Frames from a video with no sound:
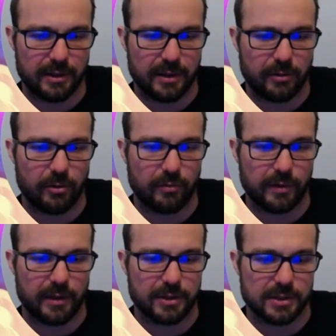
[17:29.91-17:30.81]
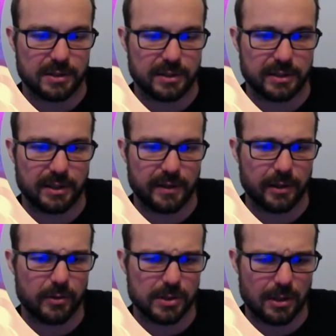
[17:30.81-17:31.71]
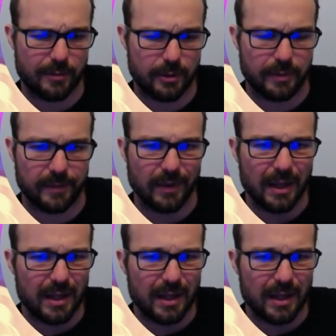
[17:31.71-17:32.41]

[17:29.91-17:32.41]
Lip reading: You know, hopefully they just hit that Ghost Armor, but